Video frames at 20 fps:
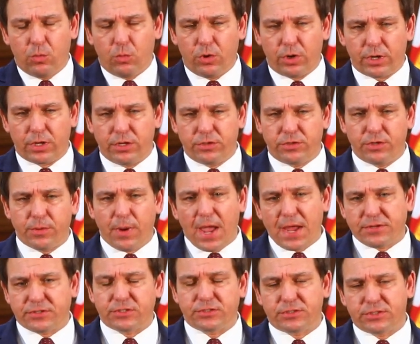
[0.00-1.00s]
We're going to do
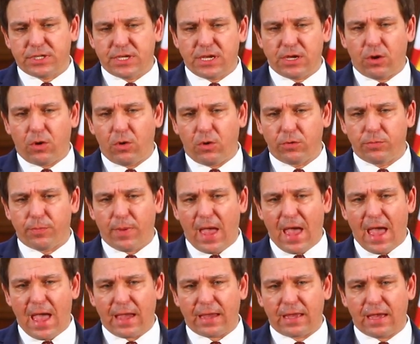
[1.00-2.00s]
agency
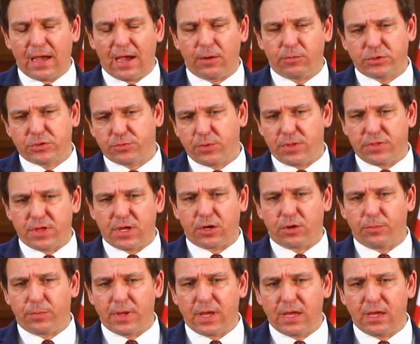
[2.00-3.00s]
holdback, uh, which we think
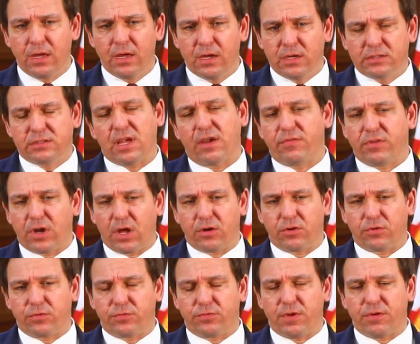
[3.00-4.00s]
will be
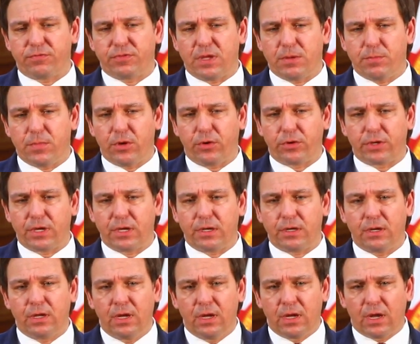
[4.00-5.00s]
750
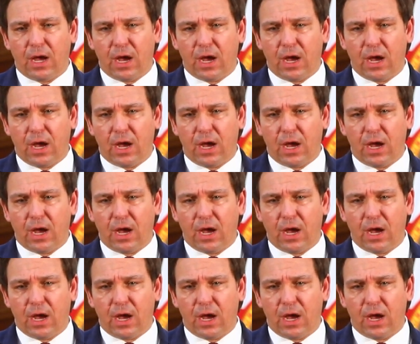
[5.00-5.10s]
million.